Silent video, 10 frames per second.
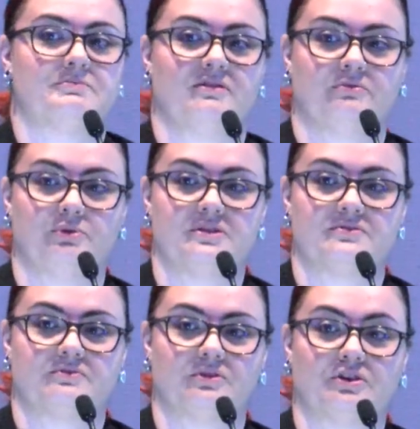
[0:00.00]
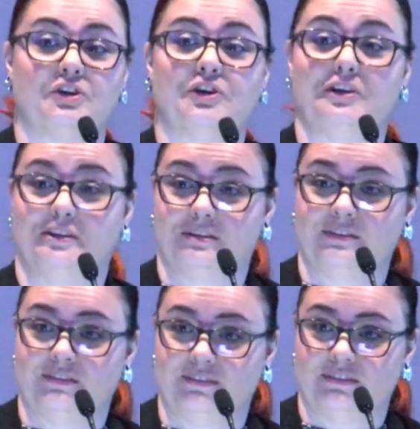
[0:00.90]
my voice for good
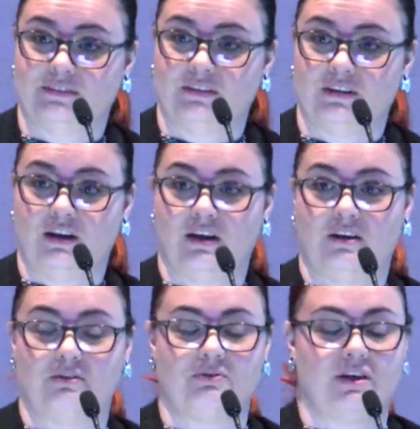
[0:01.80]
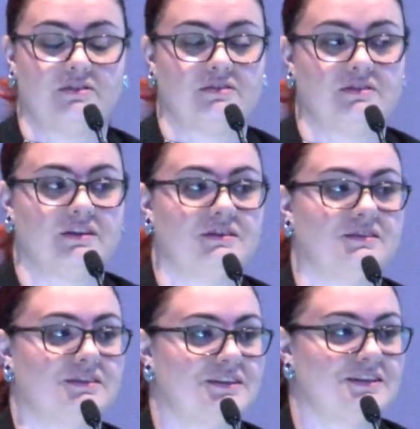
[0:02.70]
rather
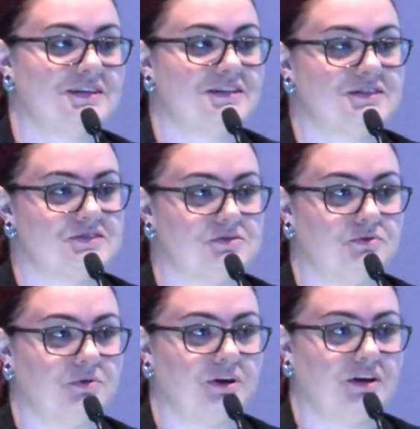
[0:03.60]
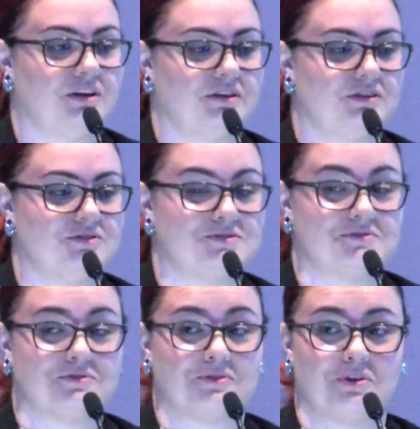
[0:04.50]
than to use it
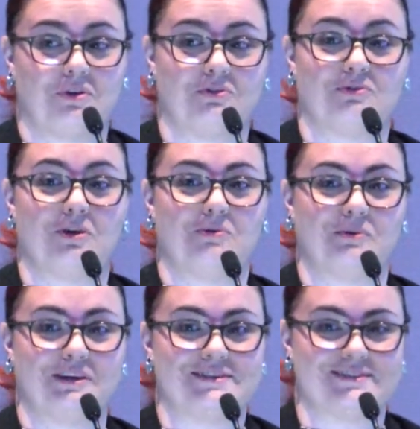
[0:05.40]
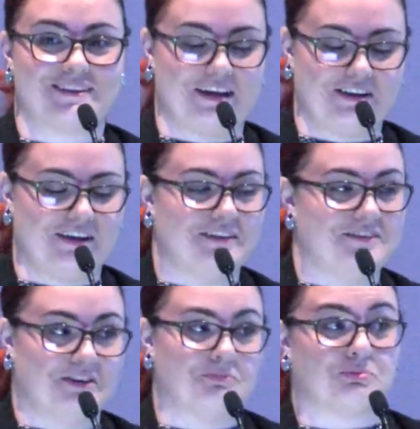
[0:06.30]
for all the wrong ways that I had
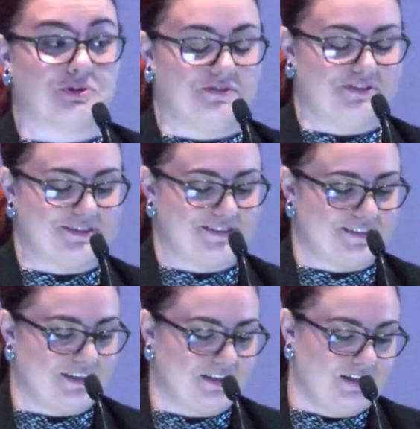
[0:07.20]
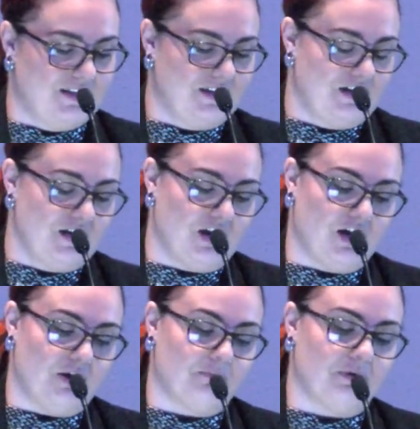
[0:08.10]
done previously.
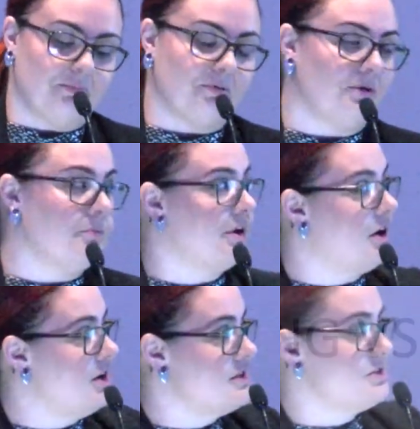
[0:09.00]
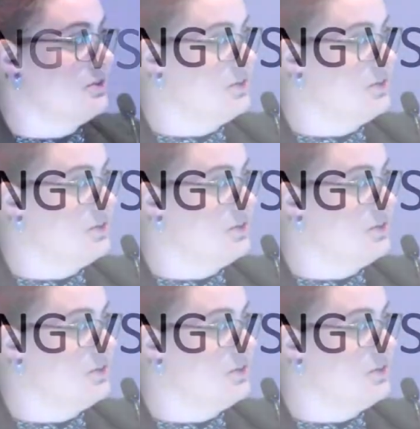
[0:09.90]
But what I also